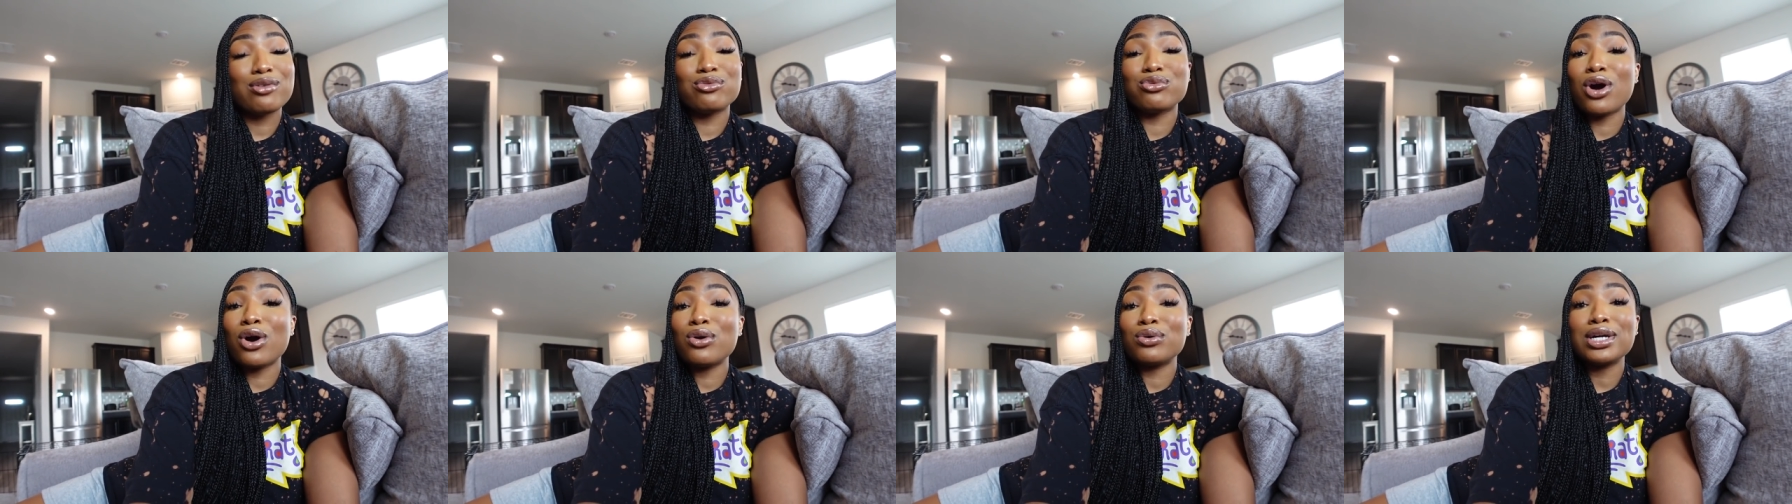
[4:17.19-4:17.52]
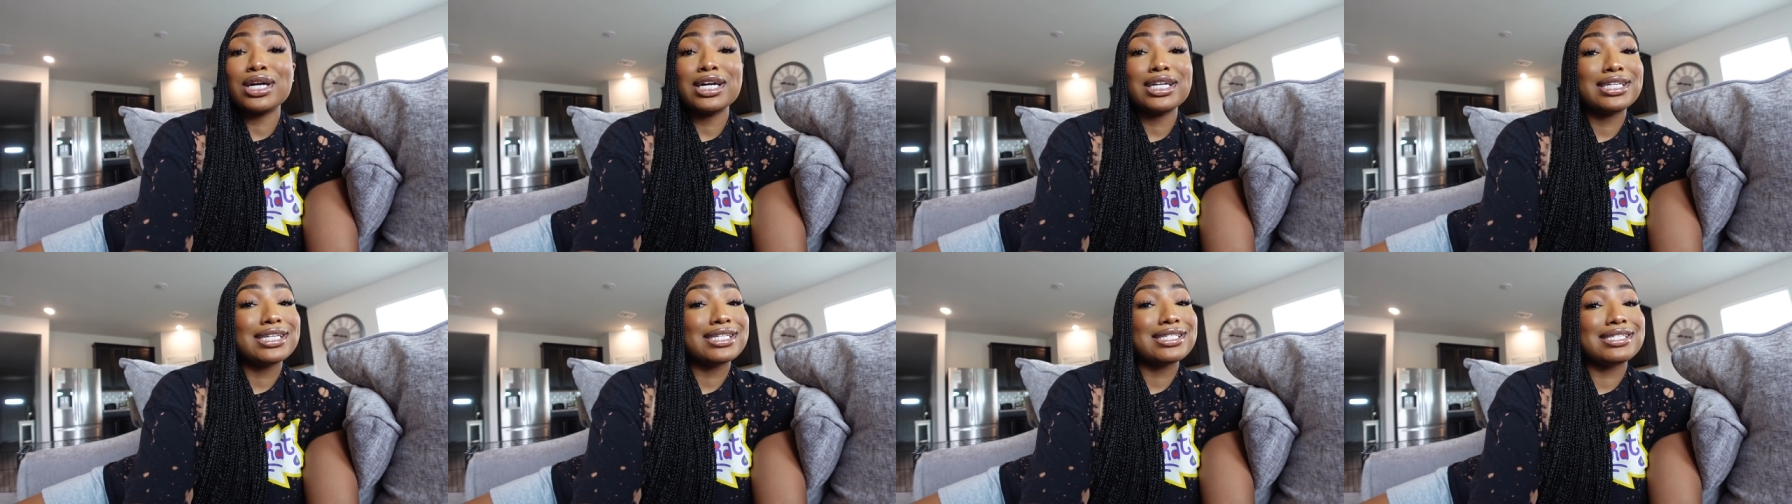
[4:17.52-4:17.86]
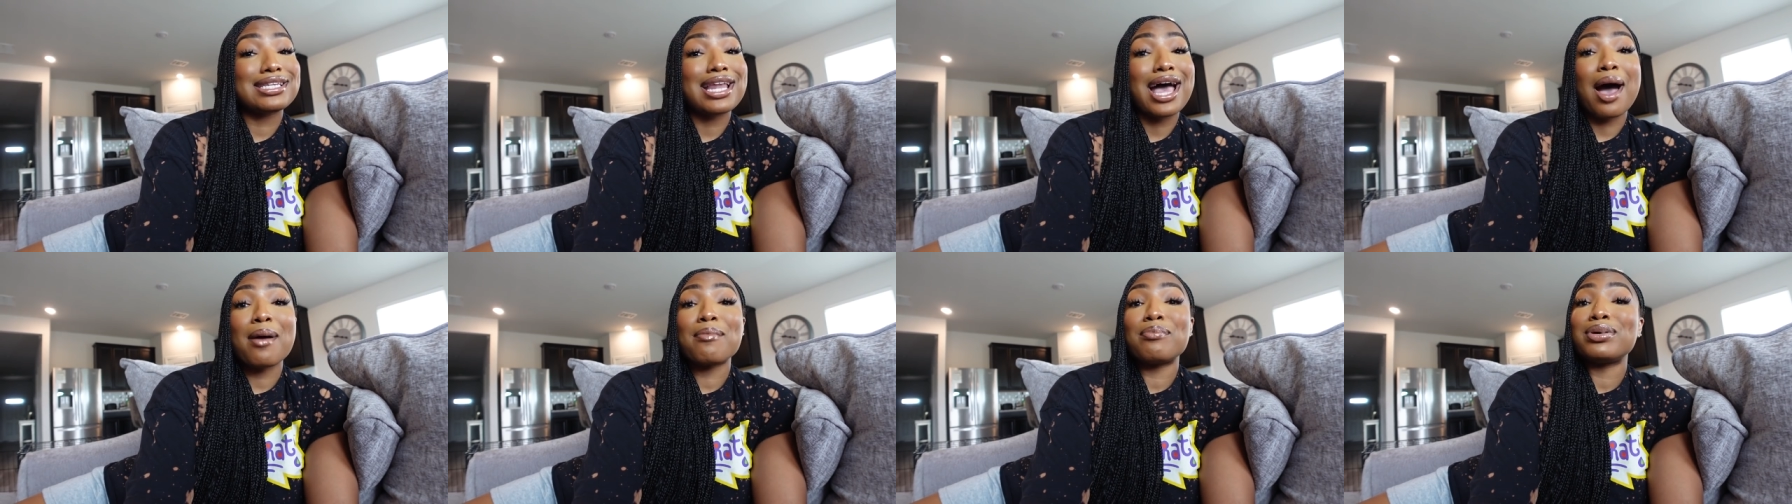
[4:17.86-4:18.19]
Rona does
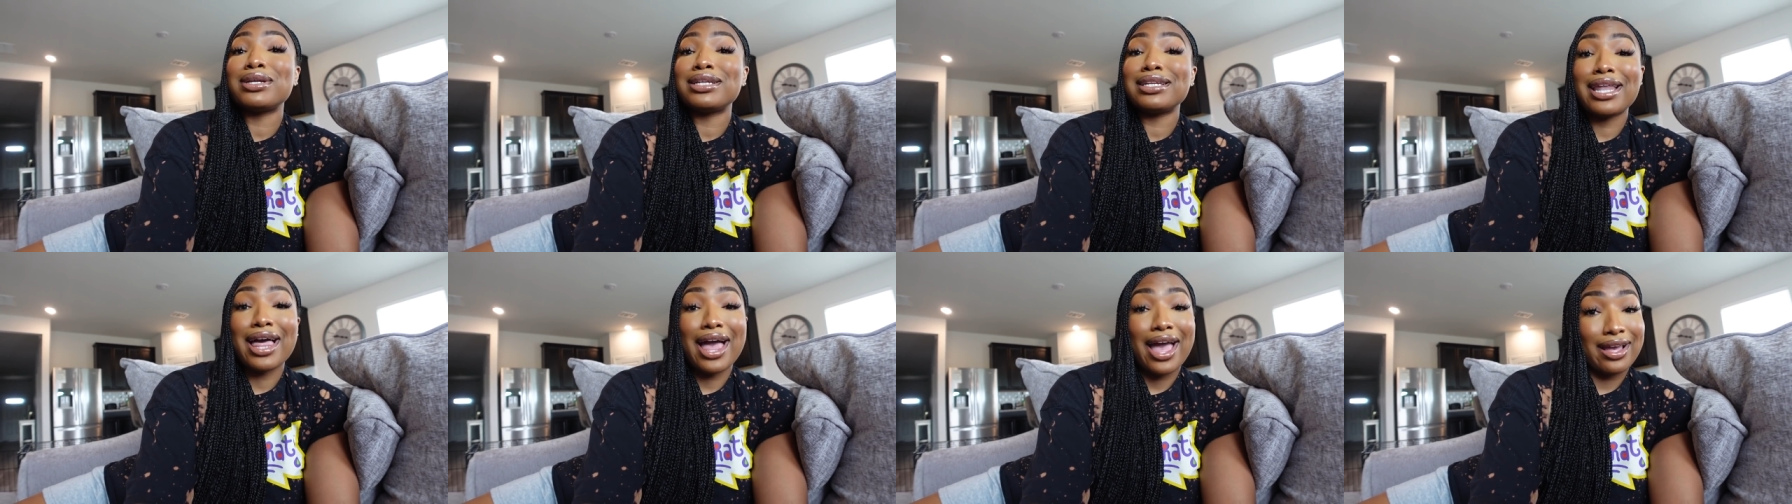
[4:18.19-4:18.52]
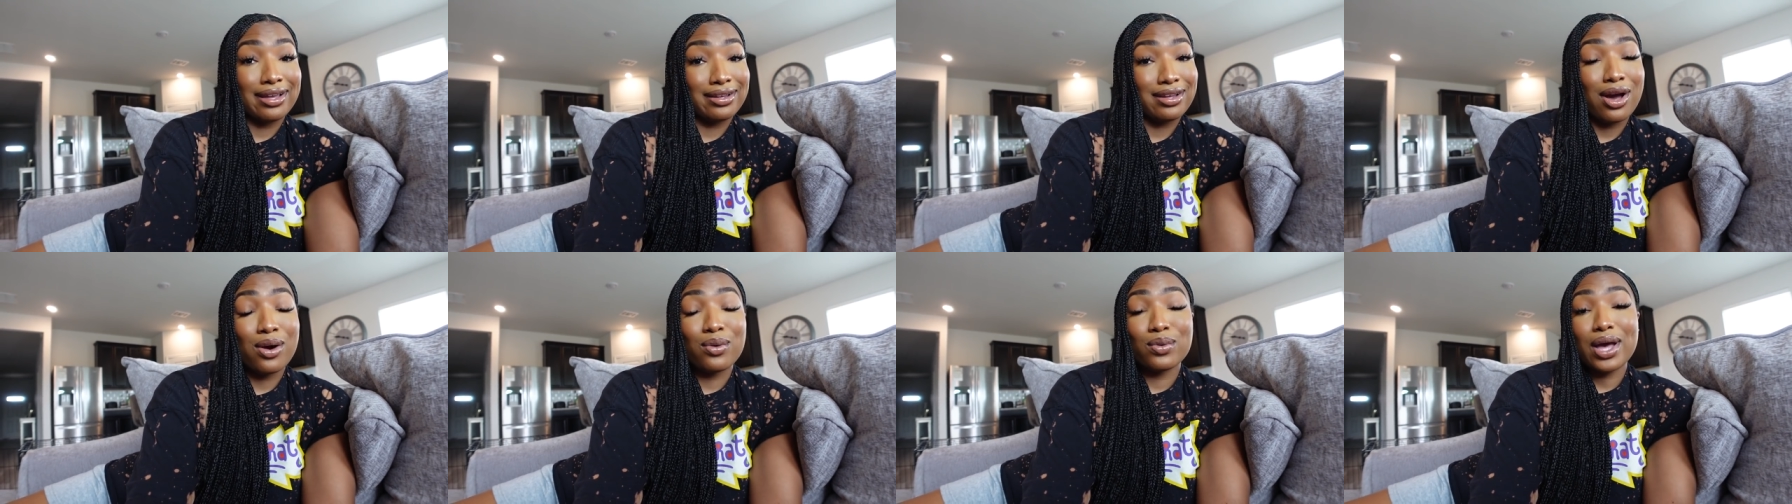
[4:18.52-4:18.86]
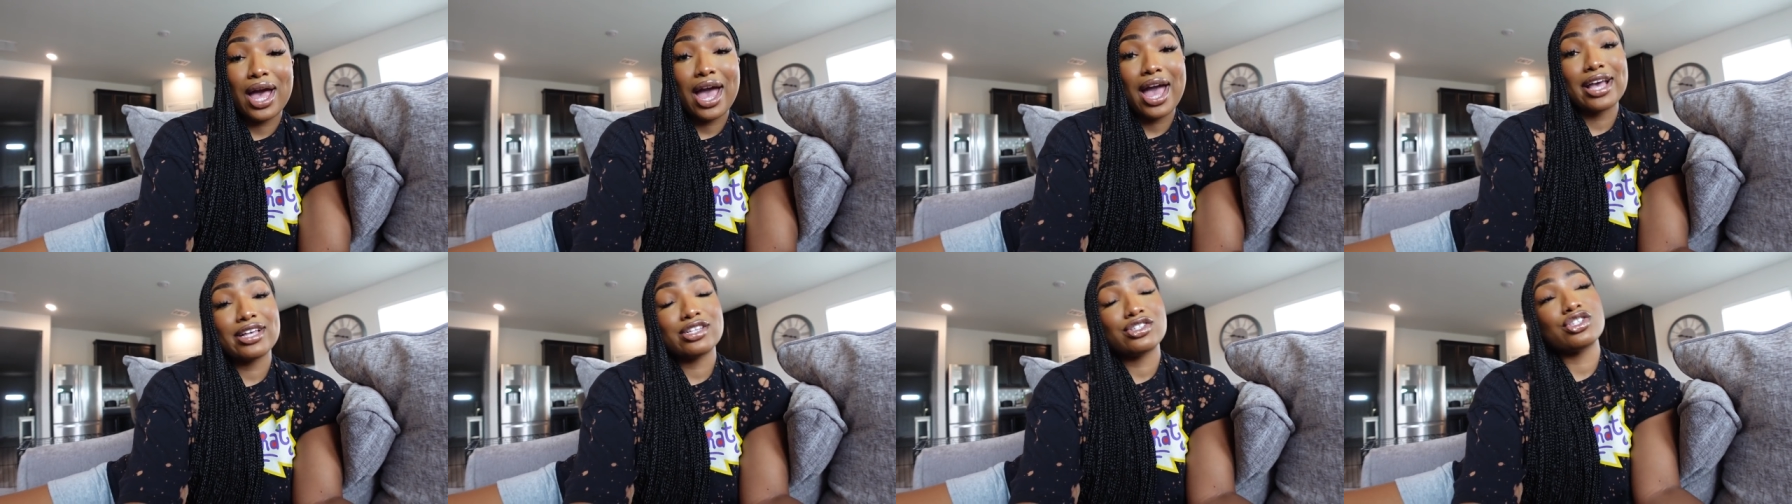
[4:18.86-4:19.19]
not play,
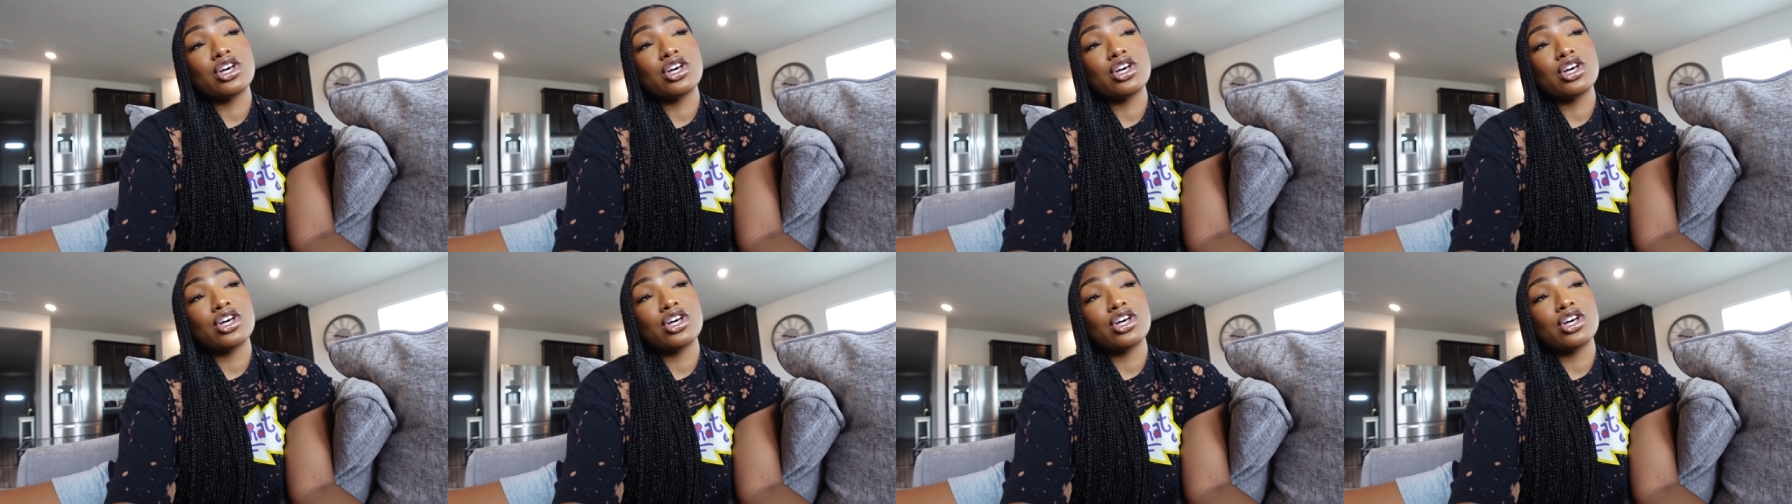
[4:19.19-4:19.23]
okay?